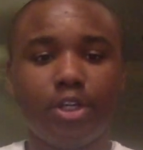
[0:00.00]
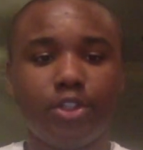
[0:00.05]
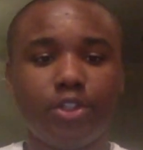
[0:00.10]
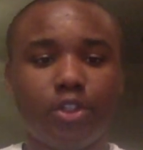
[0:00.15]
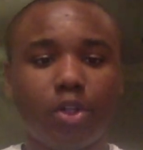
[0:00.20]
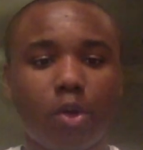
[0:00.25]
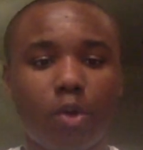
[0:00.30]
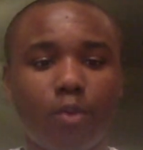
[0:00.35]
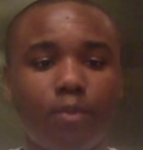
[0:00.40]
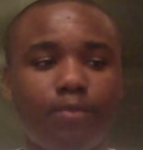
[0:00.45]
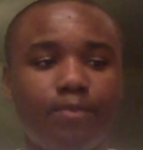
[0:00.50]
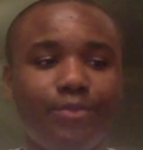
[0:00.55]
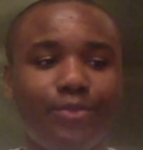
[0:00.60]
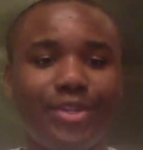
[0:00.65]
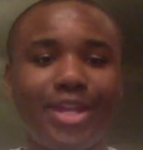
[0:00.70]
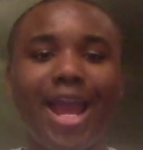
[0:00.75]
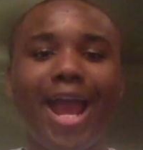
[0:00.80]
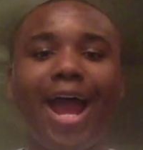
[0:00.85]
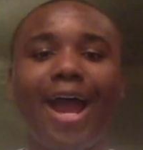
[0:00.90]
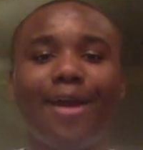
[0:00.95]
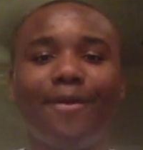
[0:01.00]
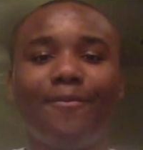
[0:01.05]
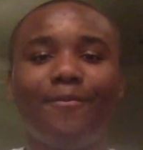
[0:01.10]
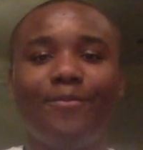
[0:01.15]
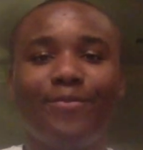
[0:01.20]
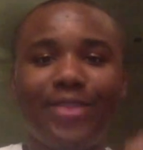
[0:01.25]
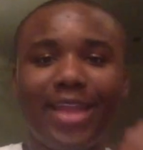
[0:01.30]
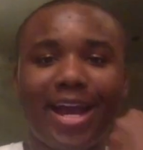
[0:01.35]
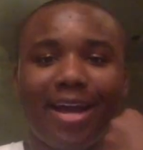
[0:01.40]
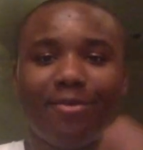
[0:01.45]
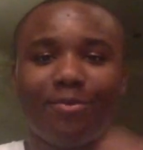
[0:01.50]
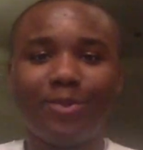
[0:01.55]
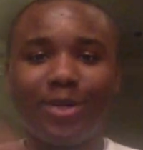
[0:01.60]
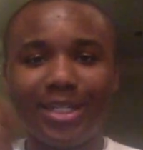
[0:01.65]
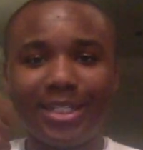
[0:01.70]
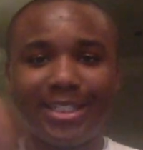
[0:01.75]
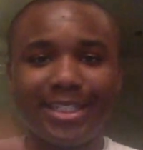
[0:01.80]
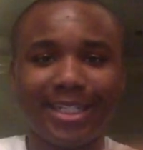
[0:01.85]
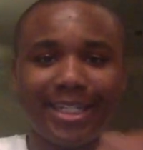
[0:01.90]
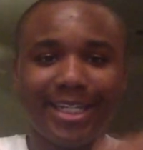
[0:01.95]
So yeah, that
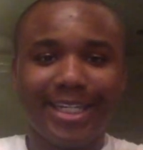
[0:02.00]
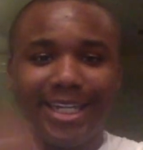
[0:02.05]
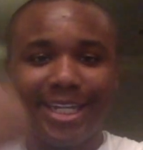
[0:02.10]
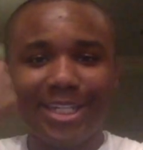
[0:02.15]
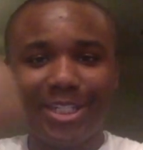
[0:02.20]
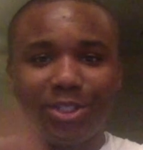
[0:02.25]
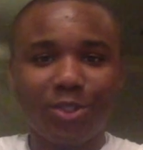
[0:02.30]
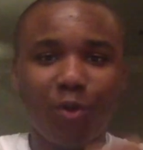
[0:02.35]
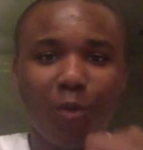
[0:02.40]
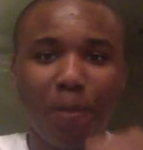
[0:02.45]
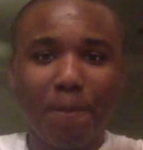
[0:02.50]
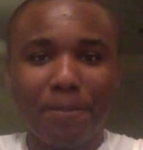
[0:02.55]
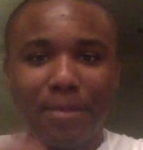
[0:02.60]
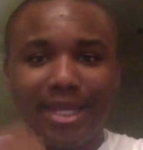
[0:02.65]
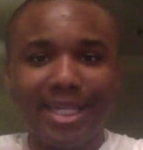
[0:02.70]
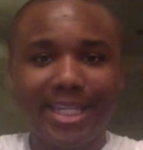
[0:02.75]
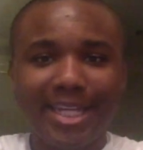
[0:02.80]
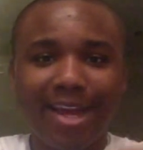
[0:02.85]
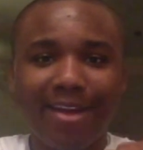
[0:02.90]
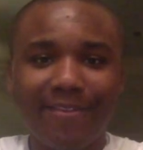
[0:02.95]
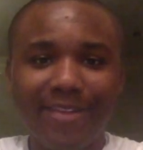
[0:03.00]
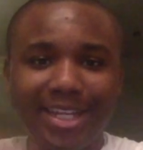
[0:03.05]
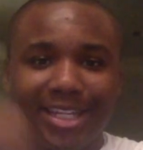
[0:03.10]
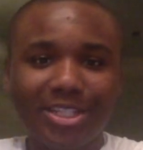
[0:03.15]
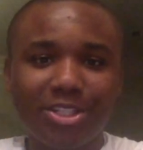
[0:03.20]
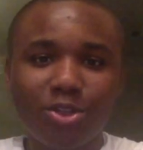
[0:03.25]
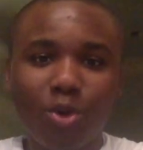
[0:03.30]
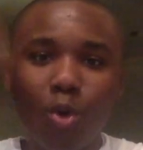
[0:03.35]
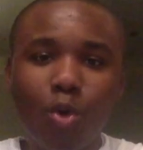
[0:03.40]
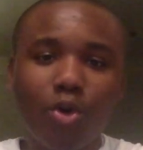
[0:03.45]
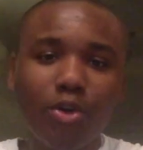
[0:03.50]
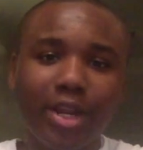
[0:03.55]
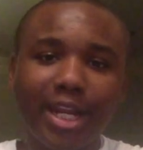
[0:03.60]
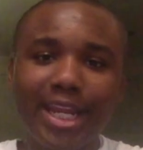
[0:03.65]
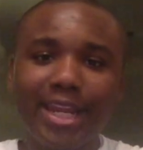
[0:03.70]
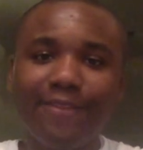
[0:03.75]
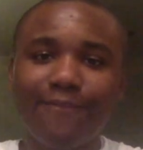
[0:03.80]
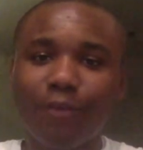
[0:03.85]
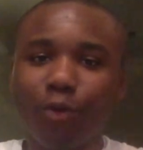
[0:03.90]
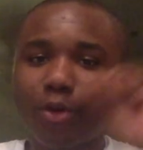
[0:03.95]
was a little bit of a
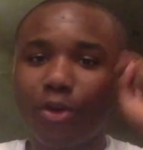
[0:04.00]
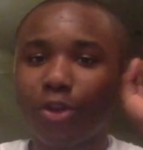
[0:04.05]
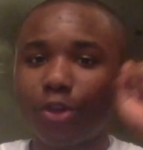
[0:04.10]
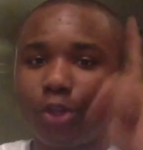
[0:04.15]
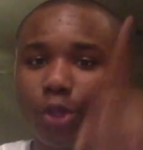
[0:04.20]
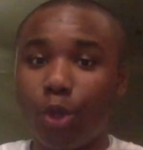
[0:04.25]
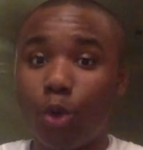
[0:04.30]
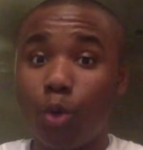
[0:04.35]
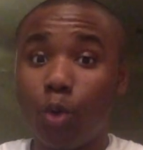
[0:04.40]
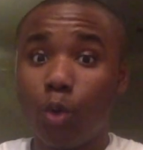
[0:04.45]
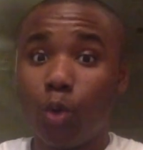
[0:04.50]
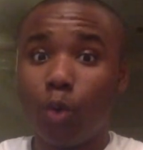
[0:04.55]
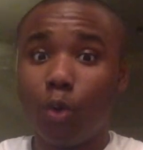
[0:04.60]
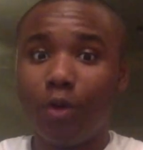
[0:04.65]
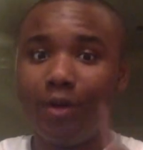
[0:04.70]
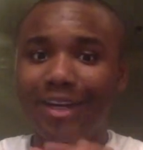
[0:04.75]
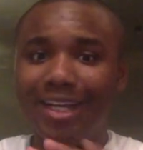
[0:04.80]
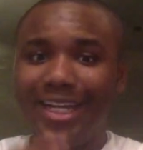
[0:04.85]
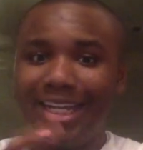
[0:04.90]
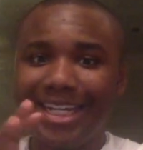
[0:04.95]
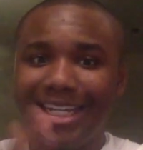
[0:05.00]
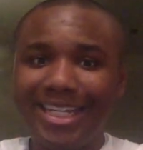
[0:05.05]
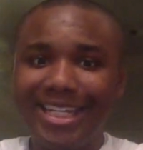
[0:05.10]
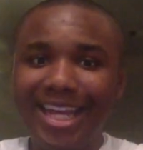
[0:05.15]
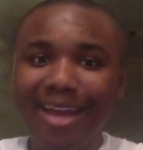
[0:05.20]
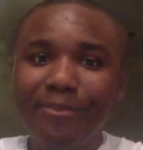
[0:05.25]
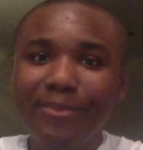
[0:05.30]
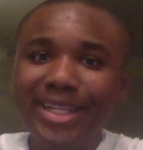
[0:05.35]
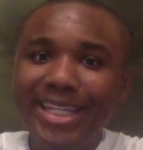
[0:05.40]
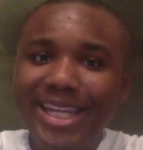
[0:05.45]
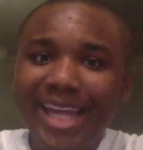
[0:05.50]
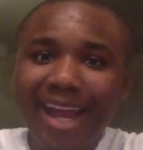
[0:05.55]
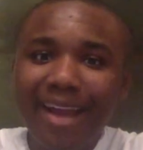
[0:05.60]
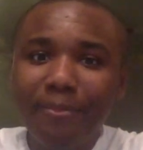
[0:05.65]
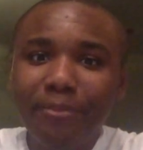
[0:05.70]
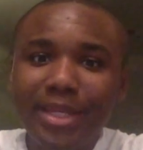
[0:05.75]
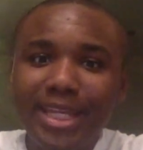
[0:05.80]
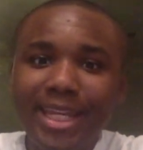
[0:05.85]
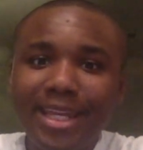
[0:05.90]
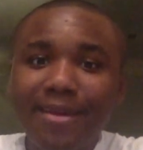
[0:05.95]
story for you. Yummy,
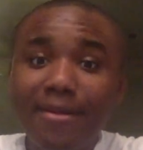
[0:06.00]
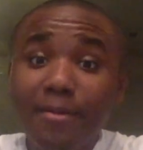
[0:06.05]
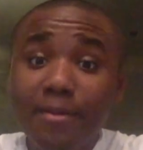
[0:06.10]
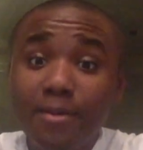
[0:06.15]
yummy.